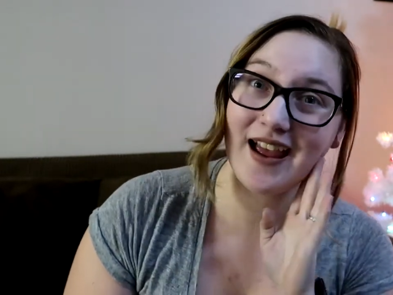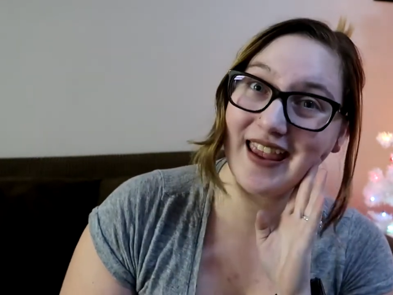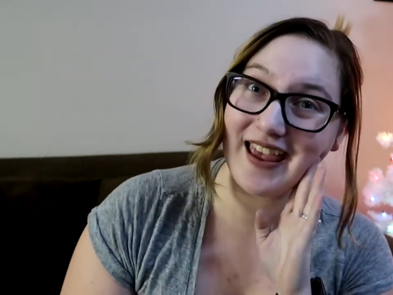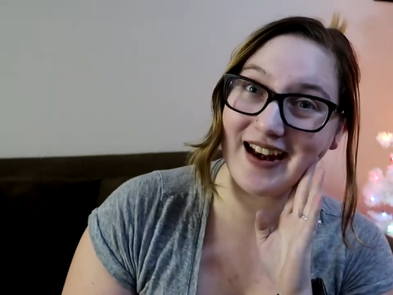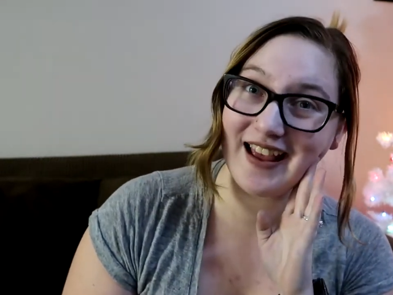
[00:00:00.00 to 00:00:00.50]
I
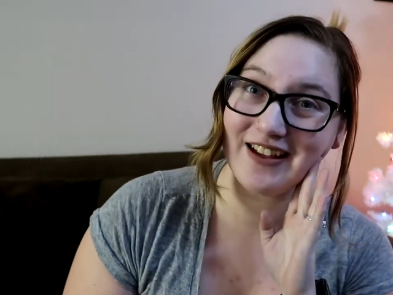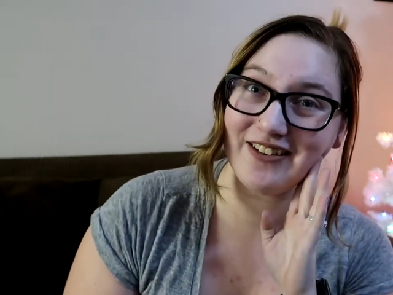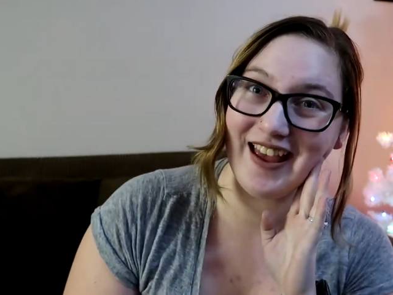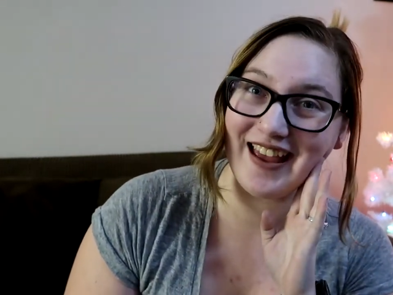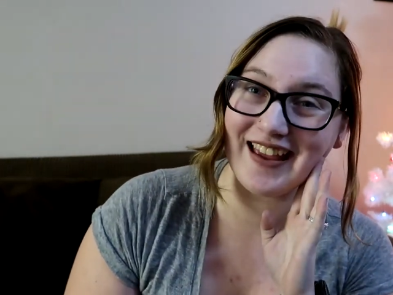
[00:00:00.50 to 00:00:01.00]
can't have
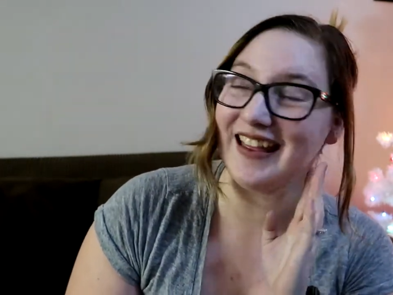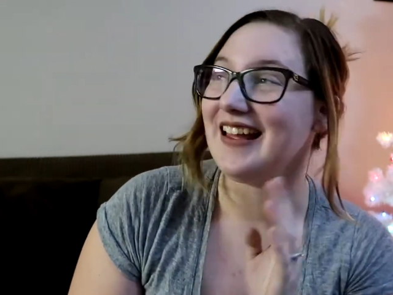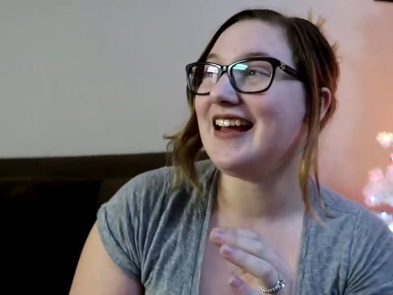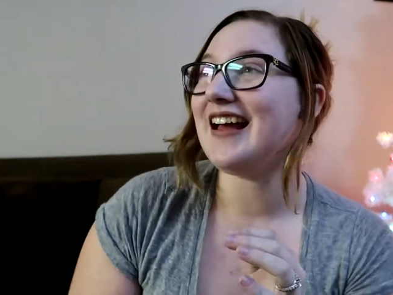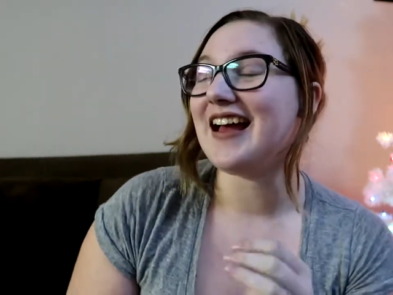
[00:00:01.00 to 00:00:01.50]
egg.
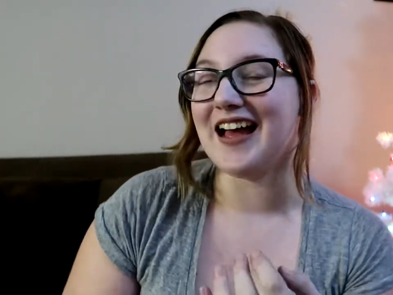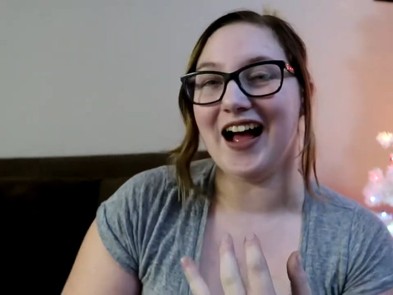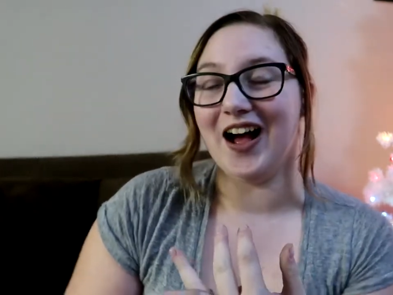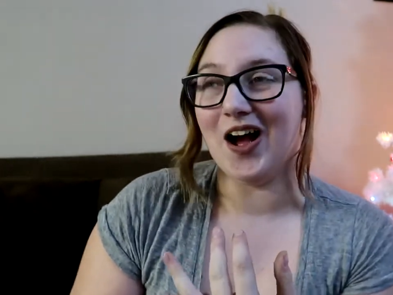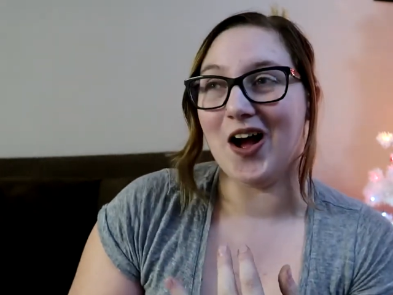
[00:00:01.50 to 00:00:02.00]

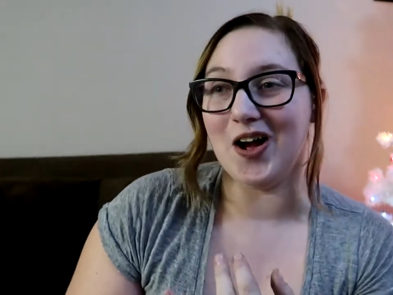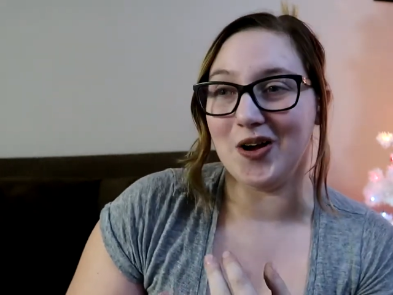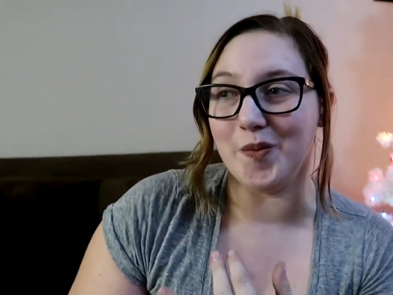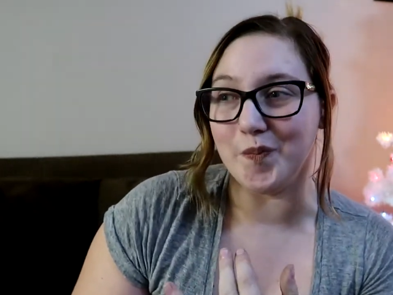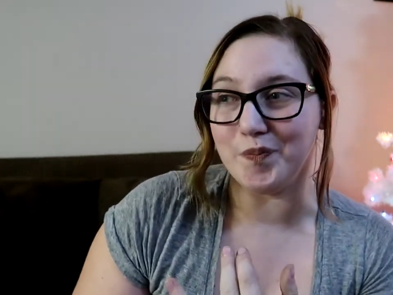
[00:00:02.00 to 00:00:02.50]

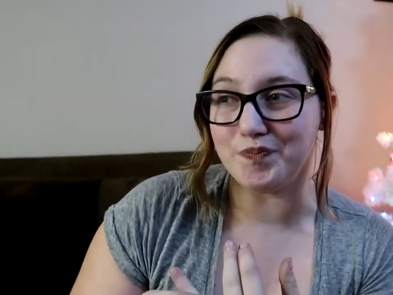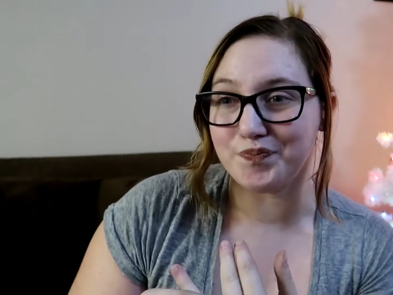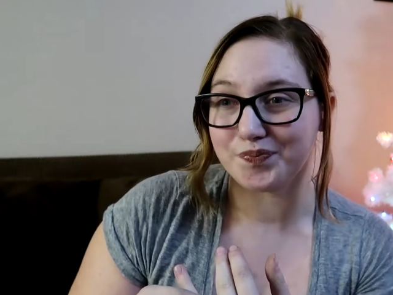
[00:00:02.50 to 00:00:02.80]
Um,